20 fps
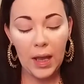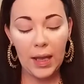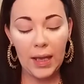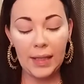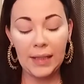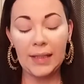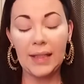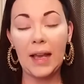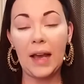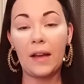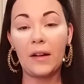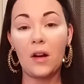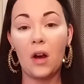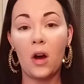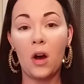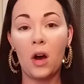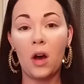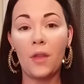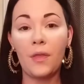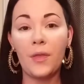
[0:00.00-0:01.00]
is that
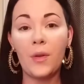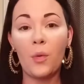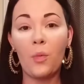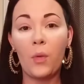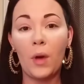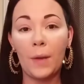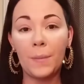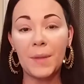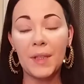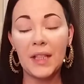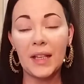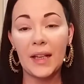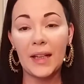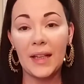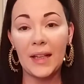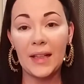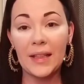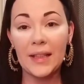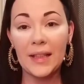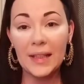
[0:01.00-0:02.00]
on the website
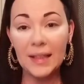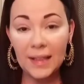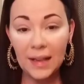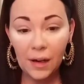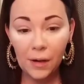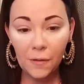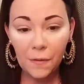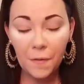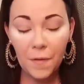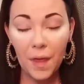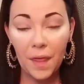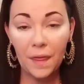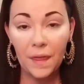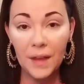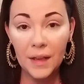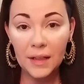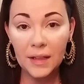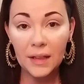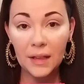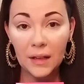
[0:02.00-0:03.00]
itself,
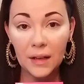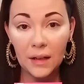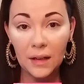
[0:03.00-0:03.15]
this